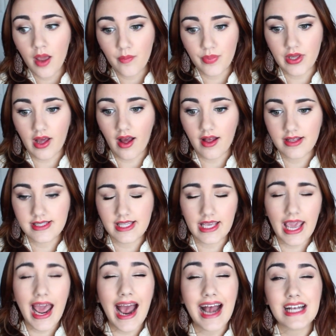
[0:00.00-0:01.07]
because the
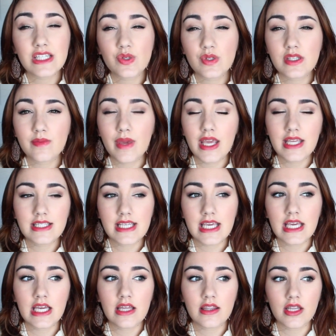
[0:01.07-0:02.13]
cast was
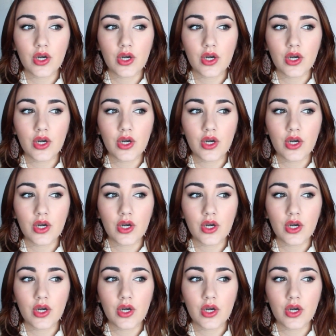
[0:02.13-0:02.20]
amazing.